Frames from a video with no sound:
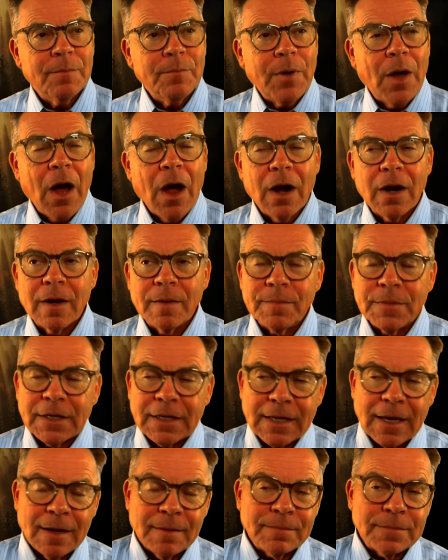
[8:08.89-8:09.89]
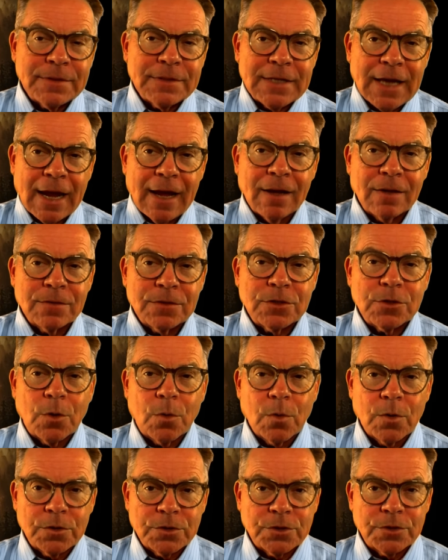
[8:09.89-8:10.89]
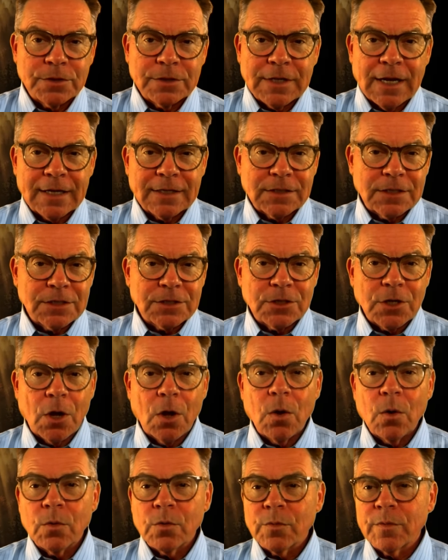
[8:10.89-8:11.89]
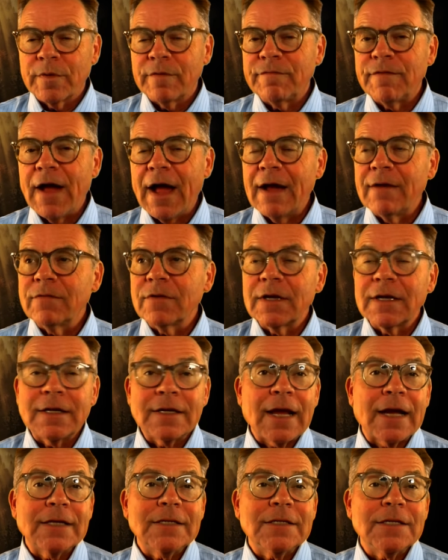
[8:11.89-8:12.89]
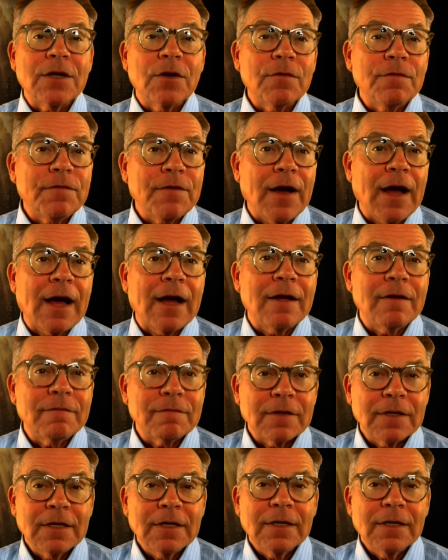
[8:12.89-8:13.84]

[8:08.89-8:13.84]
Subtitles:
Parham to come down to Orchard, Texas to hold a revival in 1905.